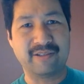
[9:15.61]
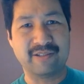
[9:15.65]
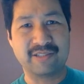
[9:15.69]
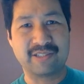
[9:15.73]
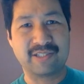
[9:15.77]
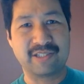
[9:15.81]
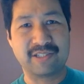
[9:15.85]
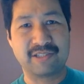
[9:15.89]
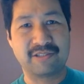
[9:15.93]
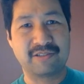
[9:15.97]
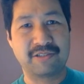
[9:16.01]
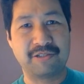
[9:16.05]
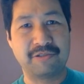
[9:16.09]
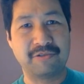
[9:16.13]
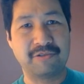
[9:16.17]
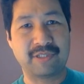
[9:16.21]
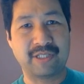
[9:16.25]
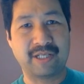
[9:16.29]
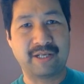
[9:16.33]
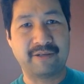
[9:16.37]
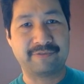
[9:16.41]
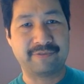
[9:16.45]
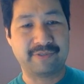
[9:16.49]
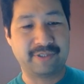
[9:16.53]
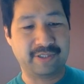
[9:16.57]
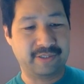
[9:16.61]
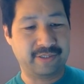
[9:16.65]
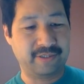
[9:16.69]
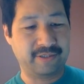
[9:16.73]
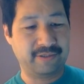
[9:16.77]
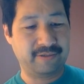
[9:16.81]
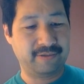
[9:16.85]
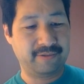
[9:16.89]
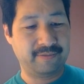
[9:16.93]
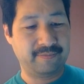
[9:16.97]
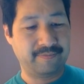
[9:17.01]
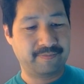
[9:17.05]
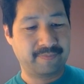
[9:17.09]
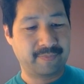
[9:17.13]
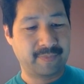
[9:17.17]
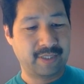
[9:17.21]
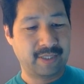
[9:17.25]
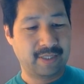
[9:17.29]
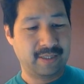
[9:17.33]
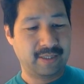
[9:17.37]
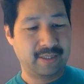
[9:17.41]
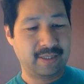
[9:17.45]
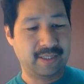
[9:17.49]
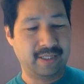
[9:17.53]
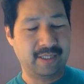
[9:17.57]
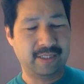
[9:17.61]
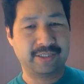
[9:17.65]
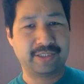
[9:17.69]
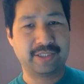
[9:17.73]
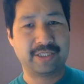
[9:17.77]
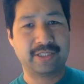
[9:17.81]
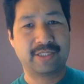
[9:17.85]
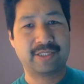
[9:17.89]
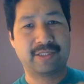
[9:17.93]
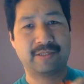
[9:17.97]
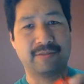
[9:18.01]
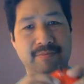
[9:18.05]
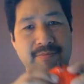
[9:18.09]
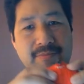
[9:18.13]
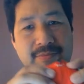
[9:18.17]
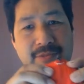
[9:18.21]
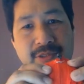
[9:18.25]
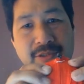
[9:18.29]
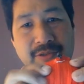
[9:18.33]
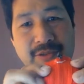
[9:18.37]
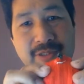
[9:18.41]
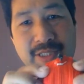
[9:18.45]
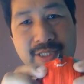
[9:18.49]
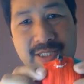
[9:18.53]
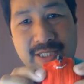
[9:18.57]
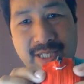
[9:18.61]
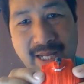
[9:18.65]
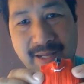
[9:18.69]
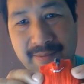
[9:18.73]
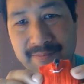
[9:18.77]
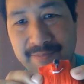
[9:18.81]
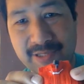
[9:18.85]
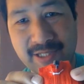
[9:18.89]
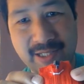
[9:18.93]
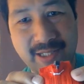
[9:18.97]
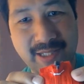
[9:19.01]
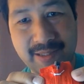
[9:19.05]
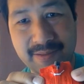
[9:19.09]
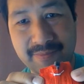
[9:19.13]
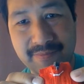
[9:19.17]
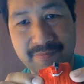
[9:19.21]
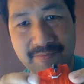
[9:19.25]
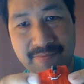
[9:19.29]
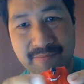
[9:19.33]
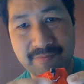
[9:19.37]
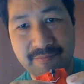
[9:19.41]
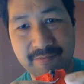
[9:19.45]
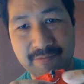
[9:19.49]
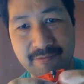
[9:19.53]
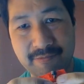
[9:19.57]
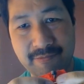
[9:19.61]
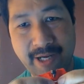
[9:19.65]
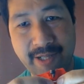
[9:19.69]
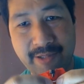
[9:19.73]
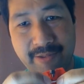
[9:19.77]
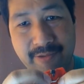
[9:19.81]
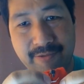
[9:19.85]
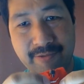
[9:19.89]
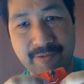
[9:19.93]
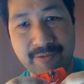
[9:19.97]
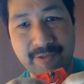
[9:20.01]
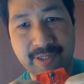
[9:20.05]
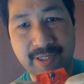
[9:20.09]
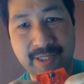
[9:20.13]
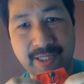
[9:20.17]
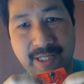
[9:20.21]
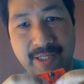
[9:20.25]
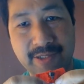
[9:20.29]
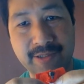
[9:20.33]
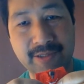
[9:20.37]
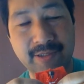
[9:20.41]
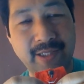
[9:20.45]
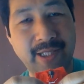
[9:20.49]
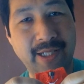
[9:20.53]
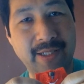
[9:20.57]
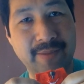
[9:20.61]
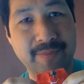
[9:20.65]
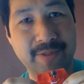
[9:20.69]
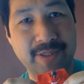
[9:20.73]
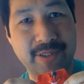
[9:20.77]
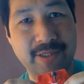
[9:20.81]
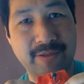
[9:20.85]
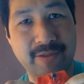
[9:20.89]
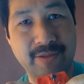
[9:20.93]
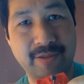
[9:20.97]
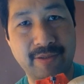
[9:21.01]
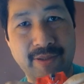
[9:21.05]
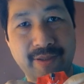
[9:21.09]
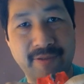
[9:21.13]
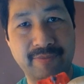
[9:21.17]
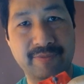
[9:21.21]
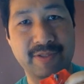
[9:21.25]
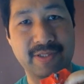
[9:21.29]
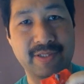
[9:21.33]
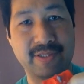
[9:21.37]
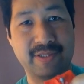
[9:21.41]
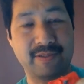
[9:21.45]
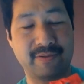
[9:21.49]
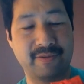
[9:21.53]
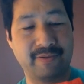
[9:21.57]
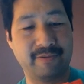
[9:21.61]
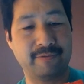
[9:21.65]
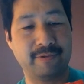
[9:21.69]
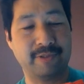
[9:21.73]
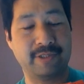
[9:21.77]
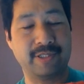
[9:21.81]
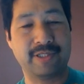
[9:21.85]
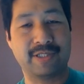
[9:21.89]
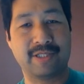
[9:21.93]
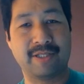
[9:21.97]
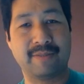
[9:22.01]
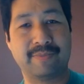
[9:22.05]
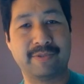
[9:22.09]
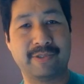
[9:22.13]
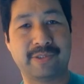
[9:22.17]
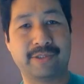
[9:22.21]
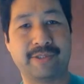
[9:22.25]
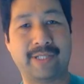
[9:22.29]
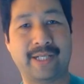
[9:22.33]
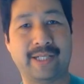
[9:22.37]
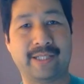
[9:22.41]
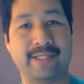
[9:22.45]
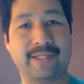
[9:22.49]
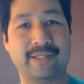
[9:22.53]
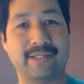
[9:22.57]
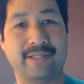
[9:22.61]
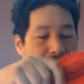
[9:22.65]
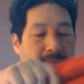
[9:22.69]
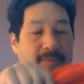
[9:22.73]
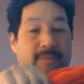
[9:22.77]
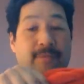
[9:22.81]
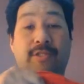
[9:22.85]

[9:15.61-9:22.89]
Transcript: It's just too tough to do. Just do the same thing right through the underlying material of where the zipper track is.